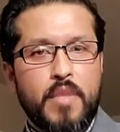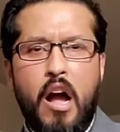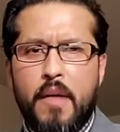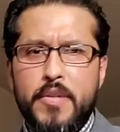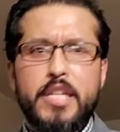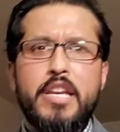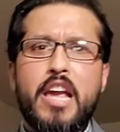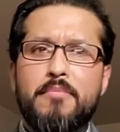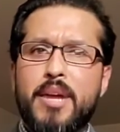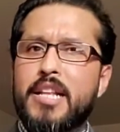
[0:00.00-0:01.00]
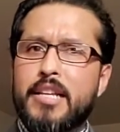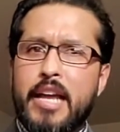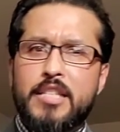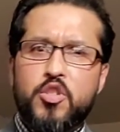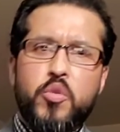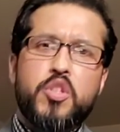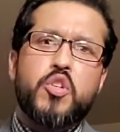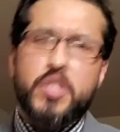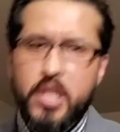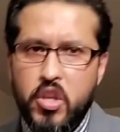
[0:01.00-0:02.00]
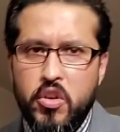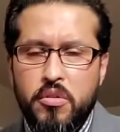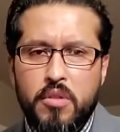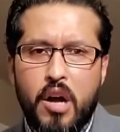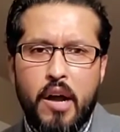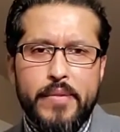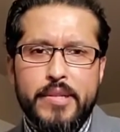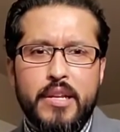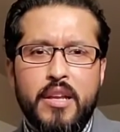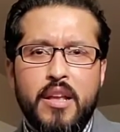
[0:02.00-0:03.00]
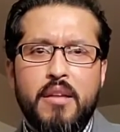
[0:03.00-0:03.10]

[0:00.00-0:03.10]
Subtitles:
Obviously, a man that has no interest in you, obviously.